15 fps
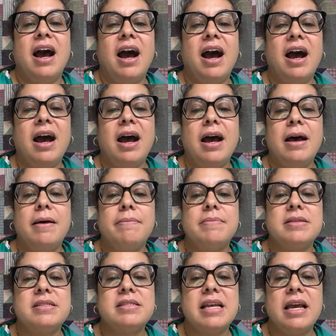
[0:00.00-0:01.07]

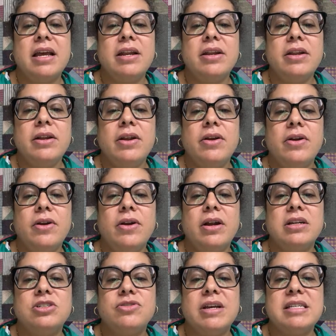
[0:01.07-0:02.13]
Send her
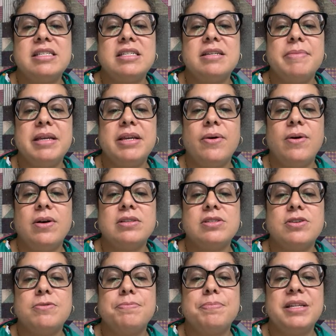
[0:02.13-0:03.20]
address to me
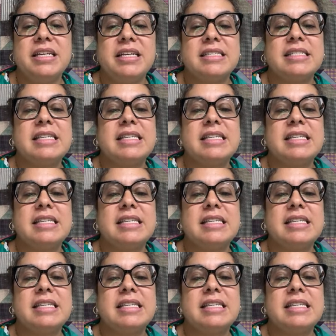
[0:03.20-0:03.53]
also, please.